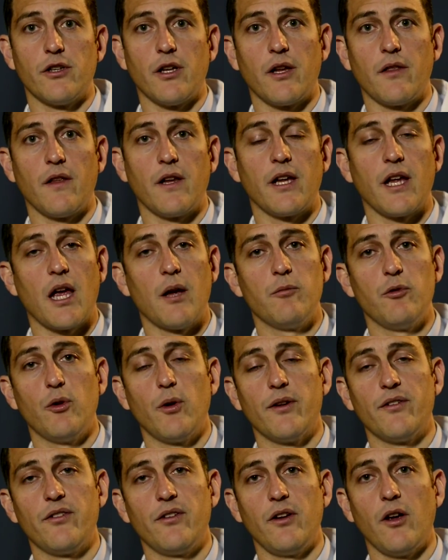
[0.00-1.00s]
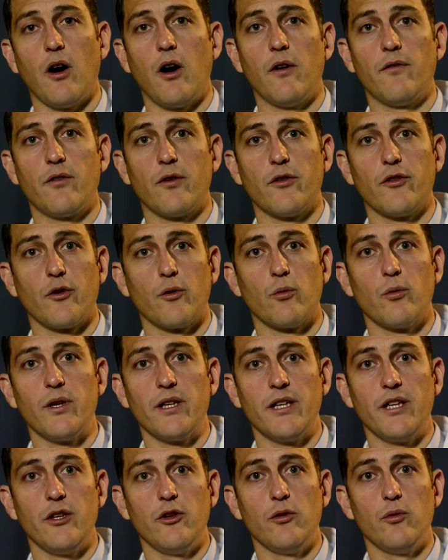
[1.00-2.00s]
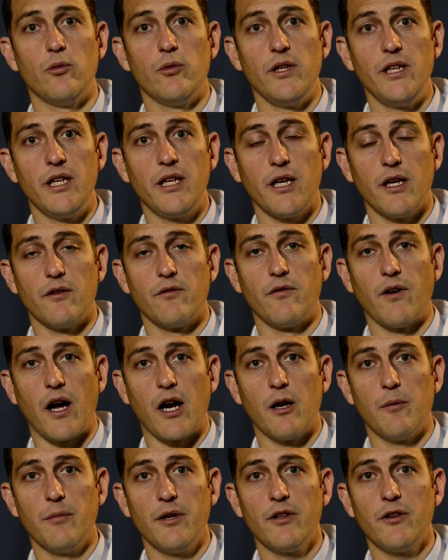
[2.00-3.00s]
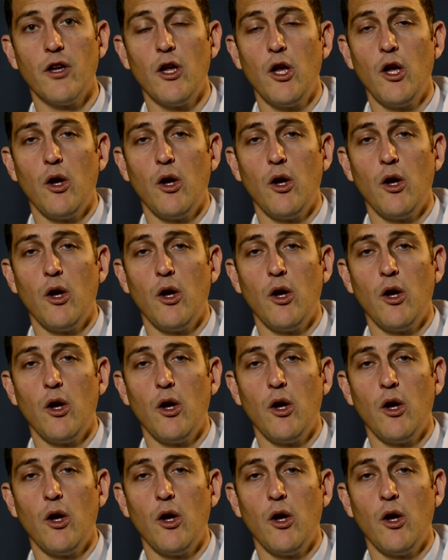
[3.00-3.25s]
I think MUSC offers a really unique environment